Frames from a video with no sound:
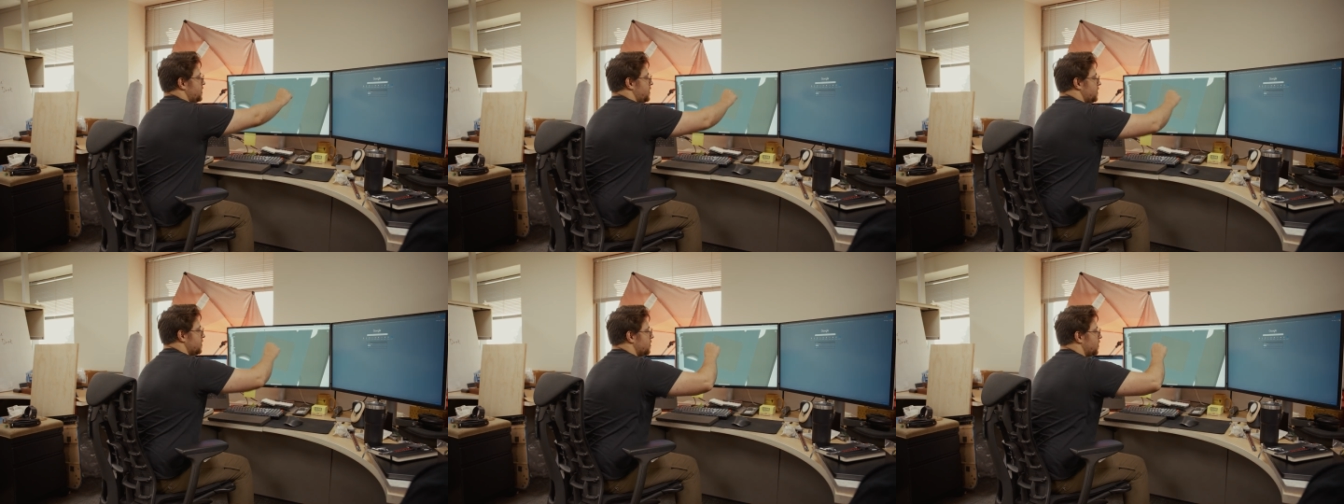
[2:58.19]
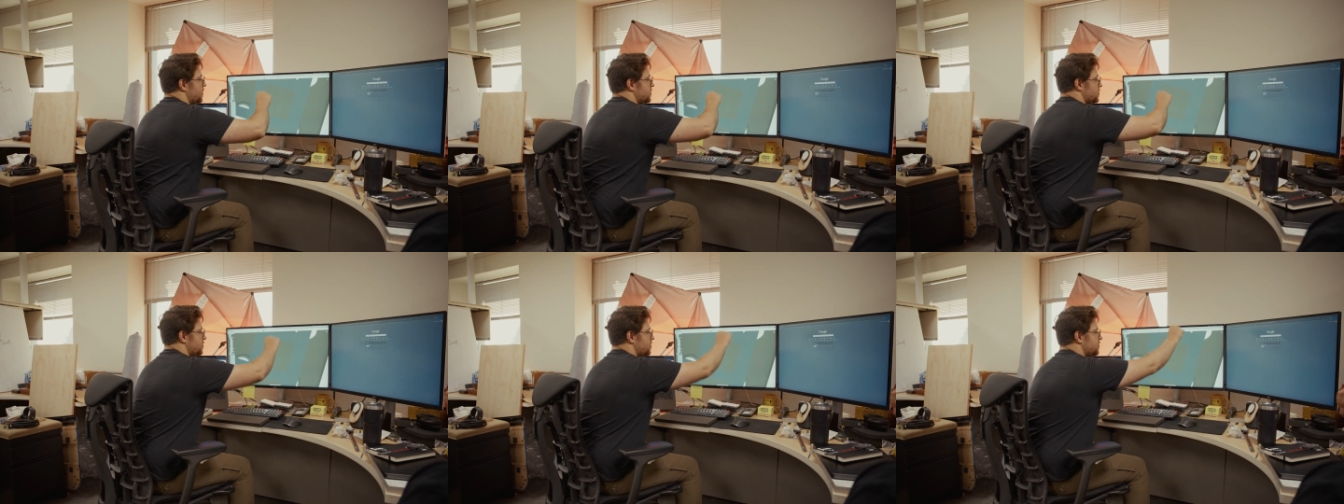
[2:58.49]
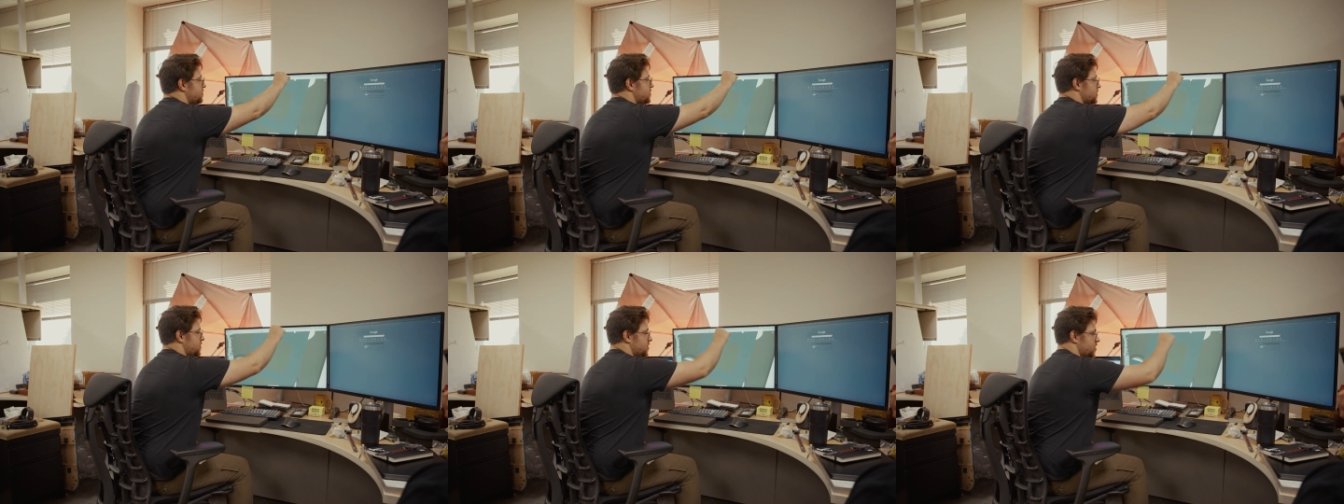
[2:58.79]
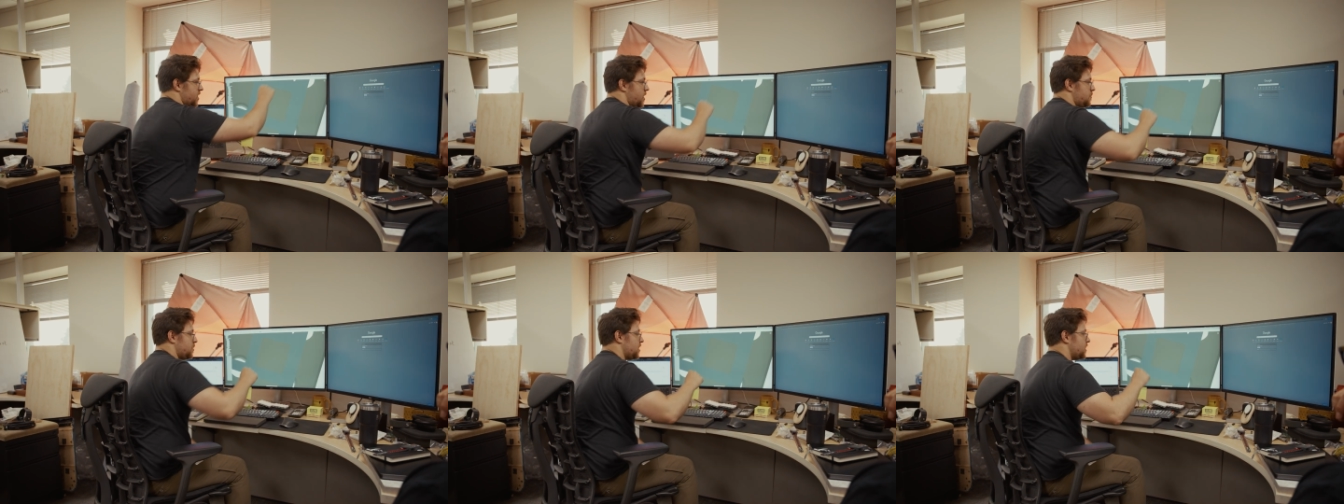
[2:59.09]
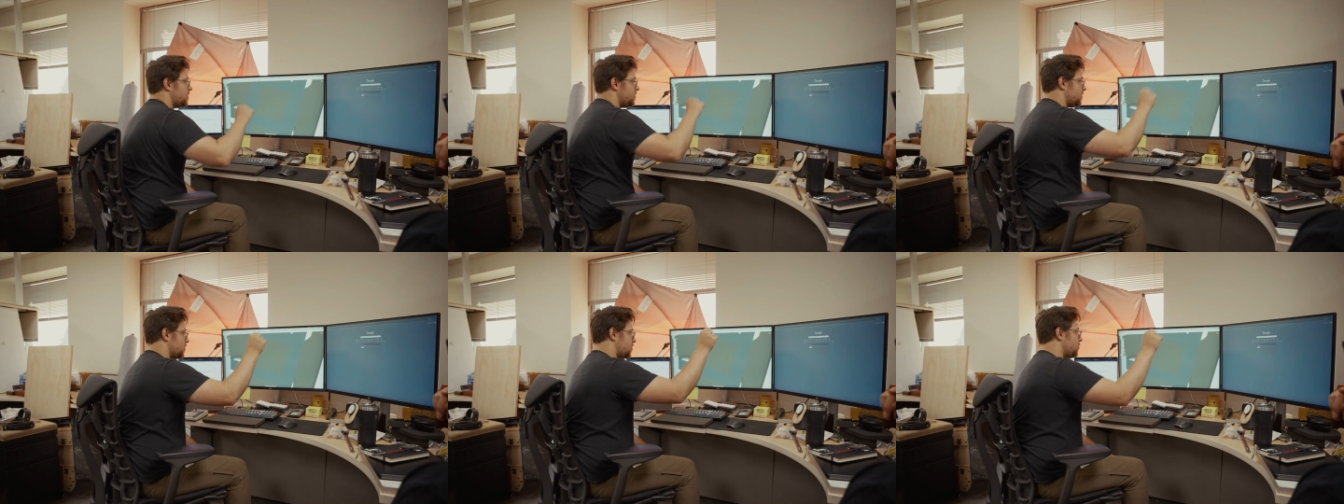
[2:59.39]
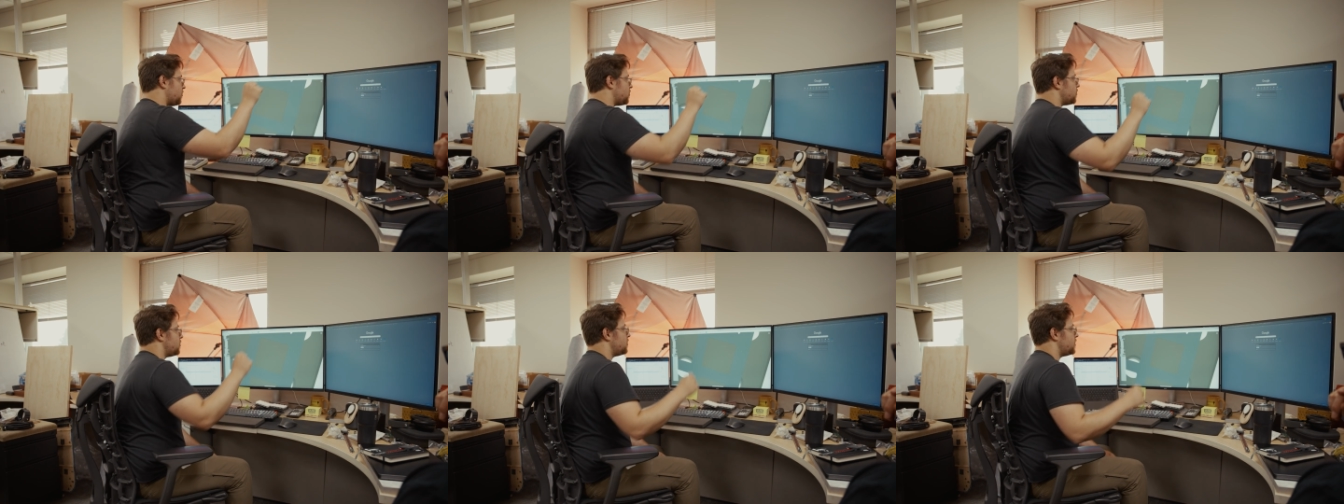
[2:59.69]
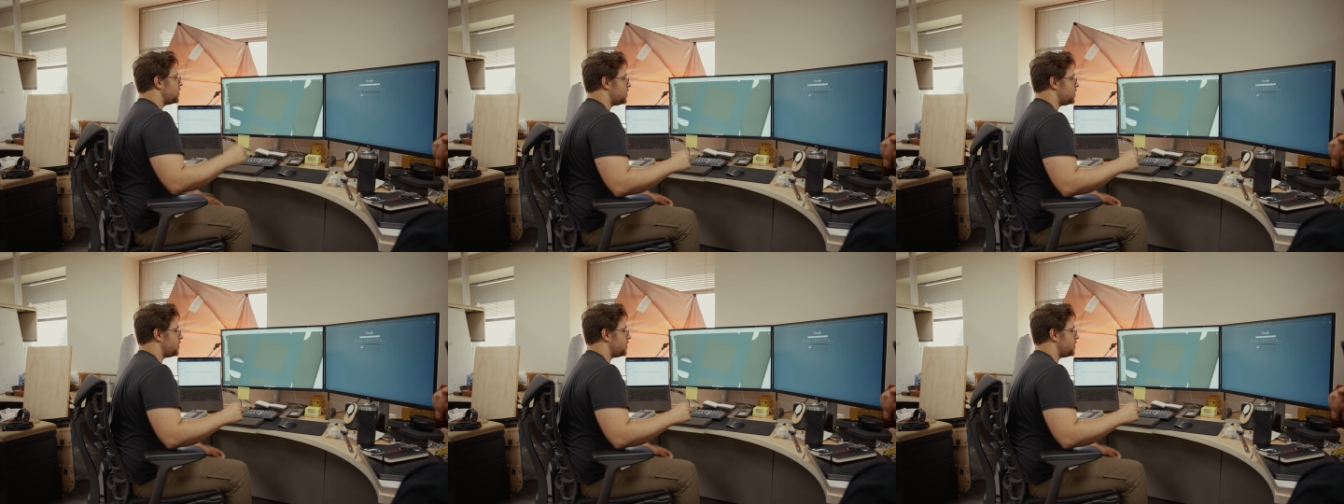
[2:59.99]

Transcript: you're not sort of just jamming it in the corner